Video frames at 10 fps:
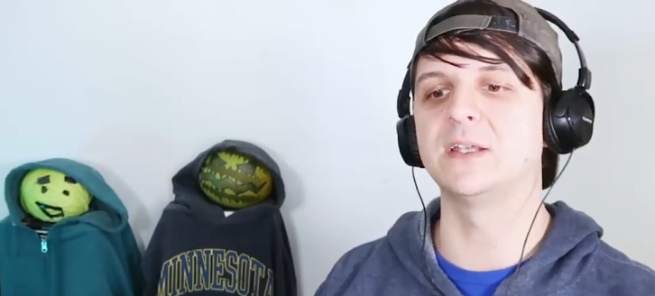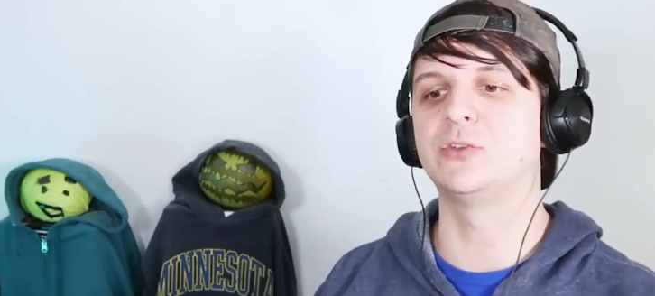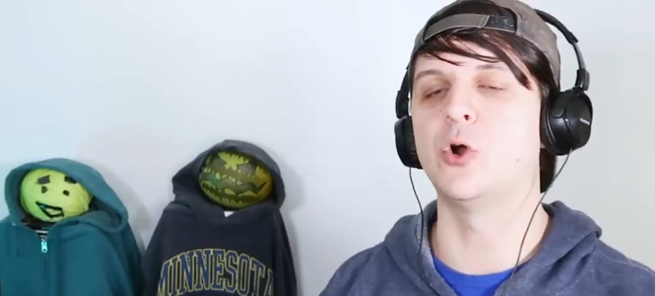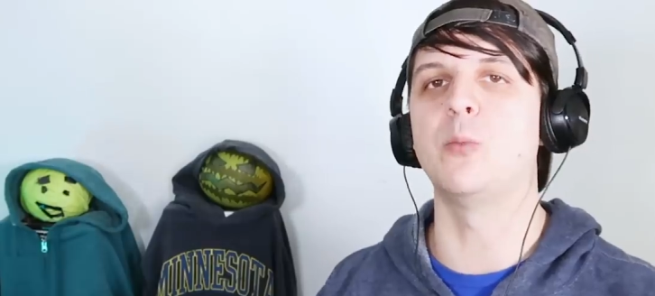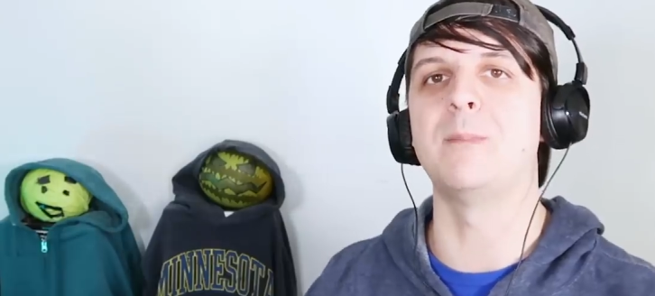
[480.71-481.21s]
Speaker 1: that
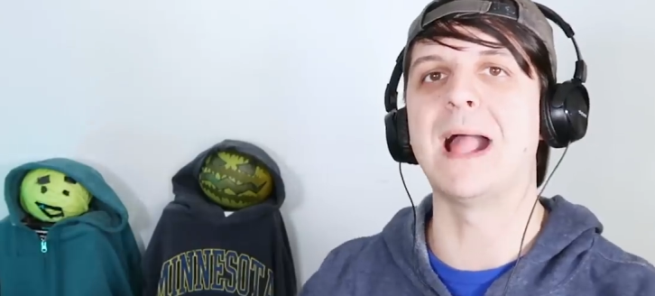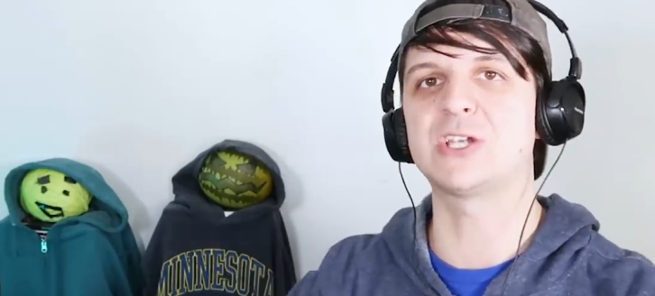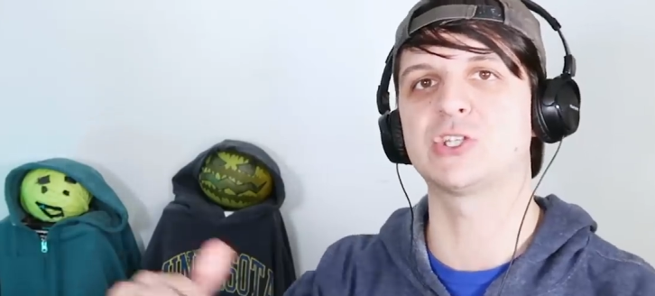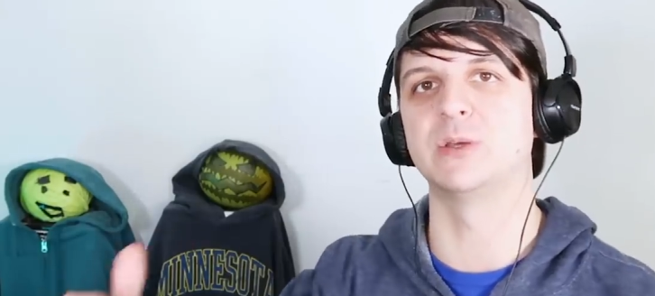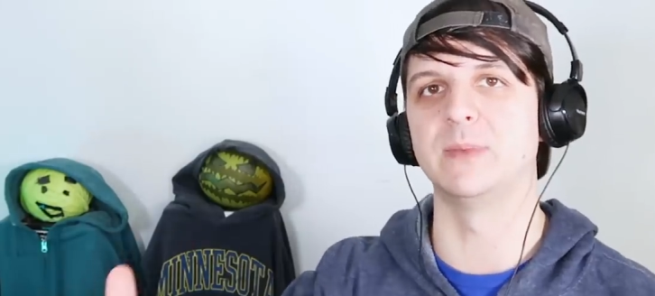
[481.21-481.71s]
don't
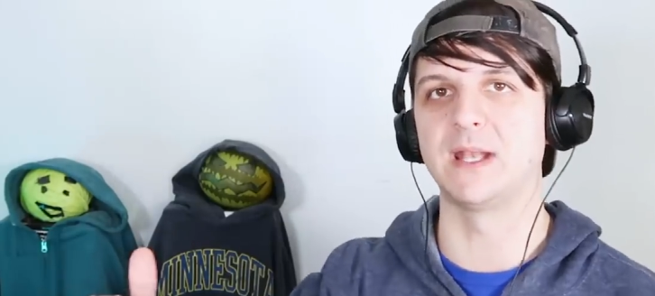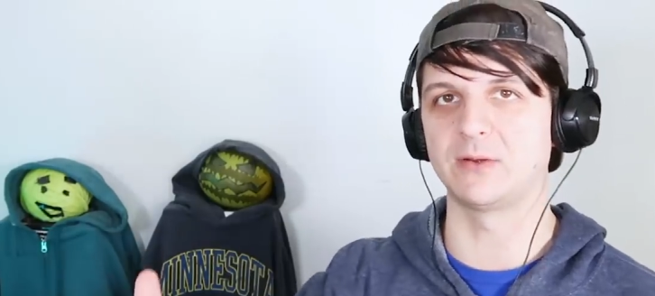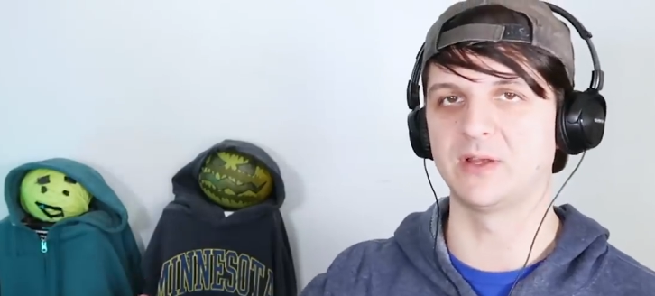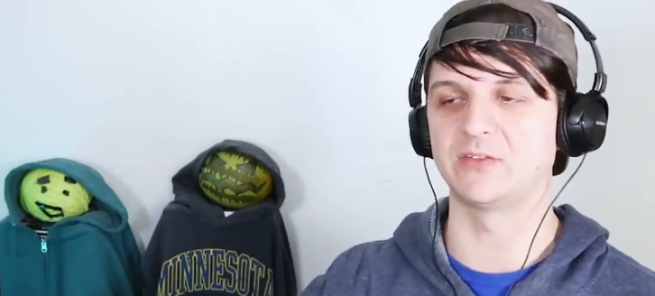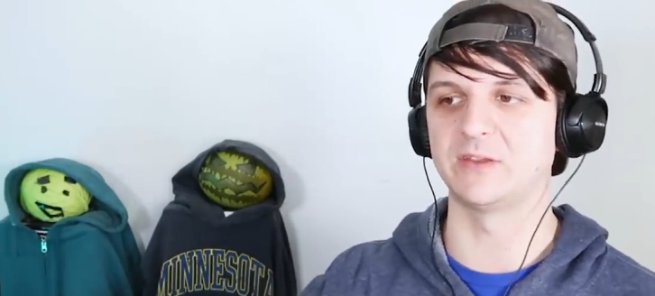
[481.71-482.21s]
match them in
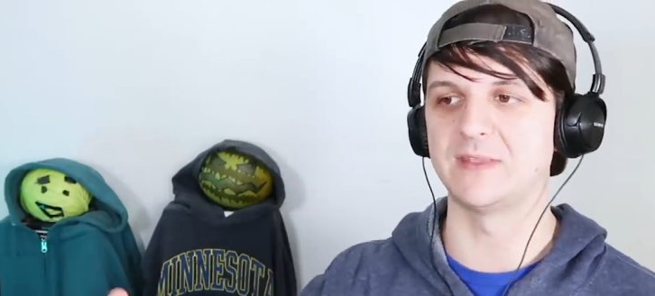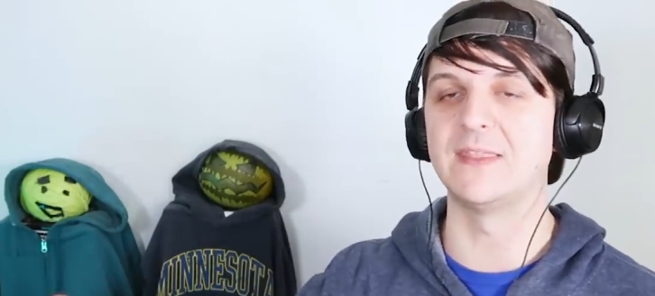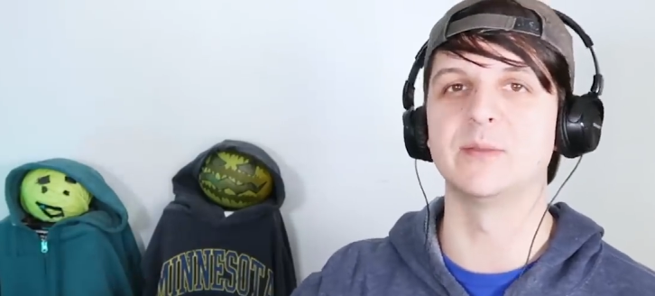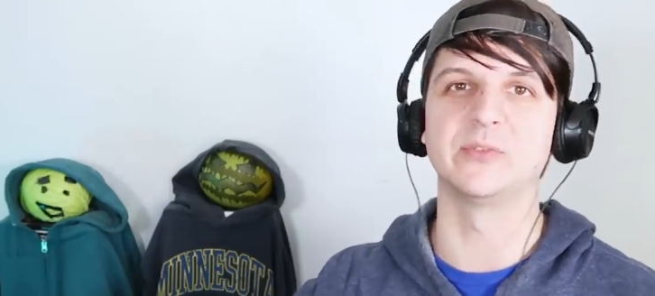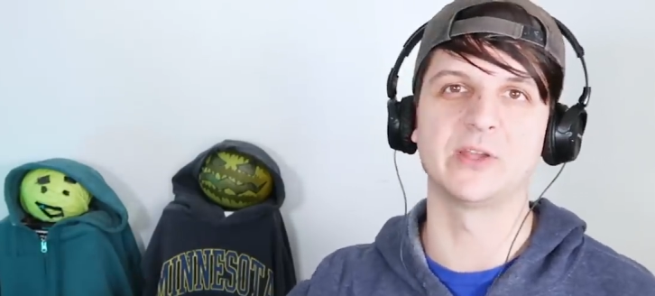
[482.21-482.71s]
areas that they
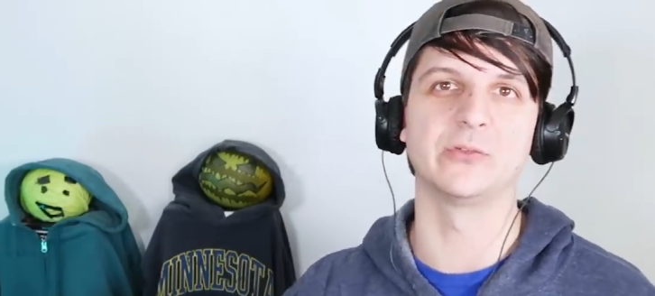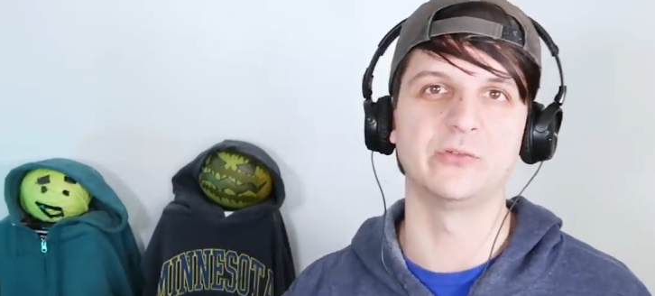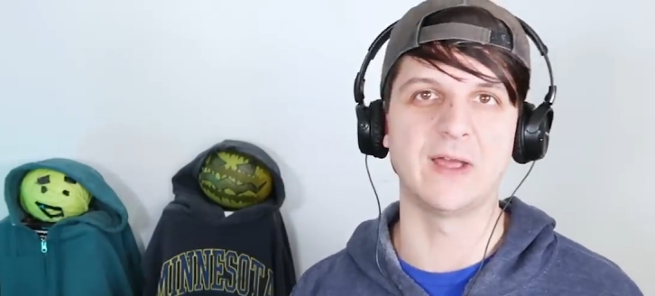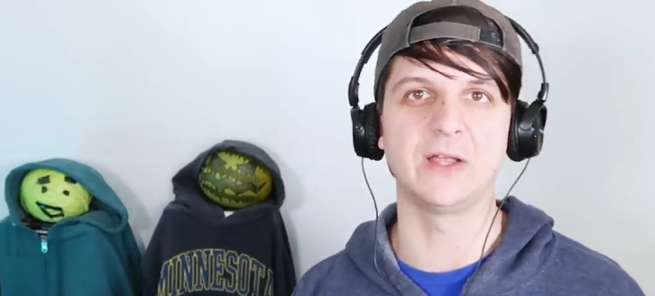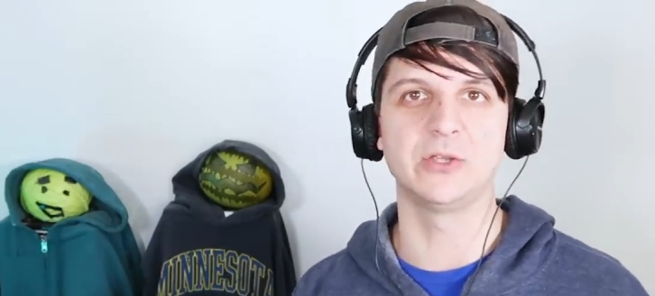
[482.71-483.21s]
themselves
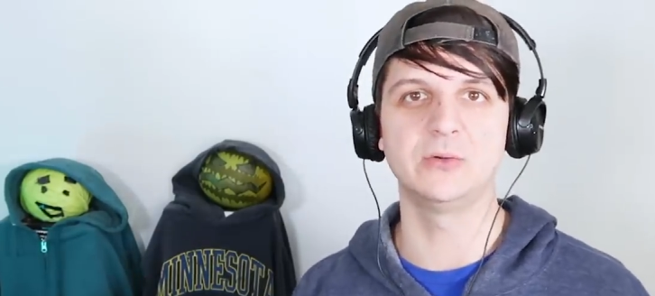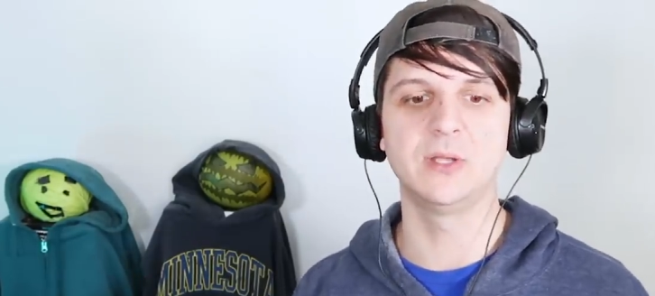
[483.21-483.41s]
value,